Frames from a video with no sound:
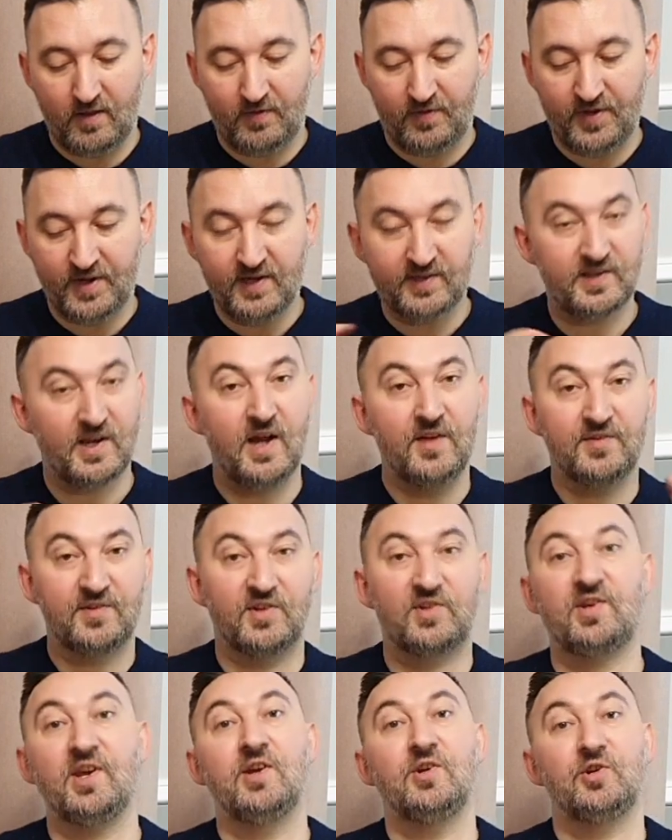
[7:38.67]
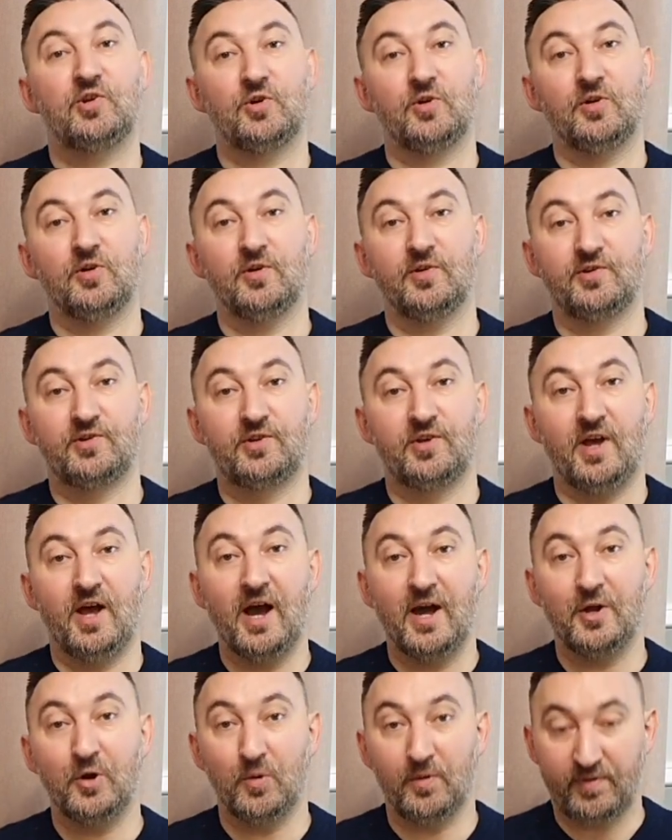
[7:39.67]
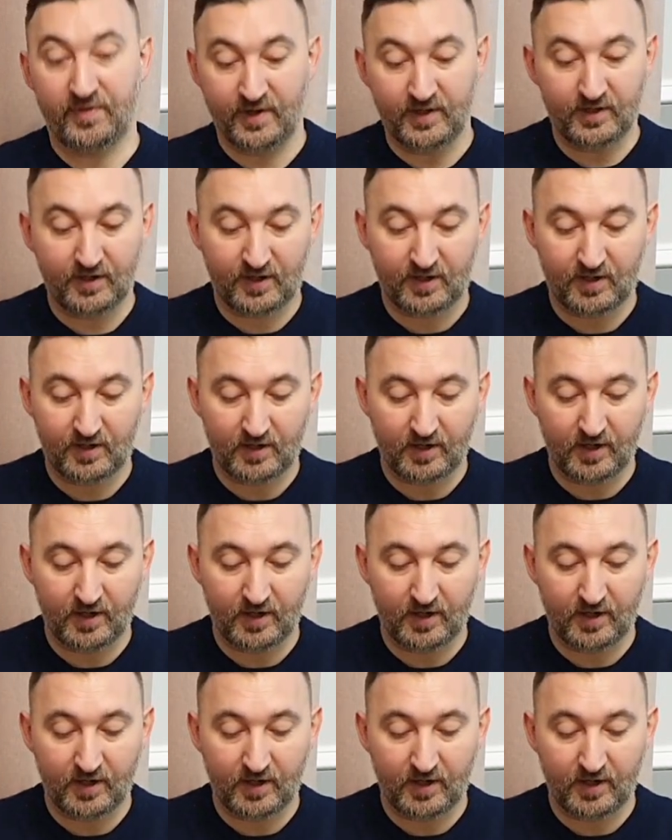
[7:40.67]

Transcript: these aren't essentials, I don't think.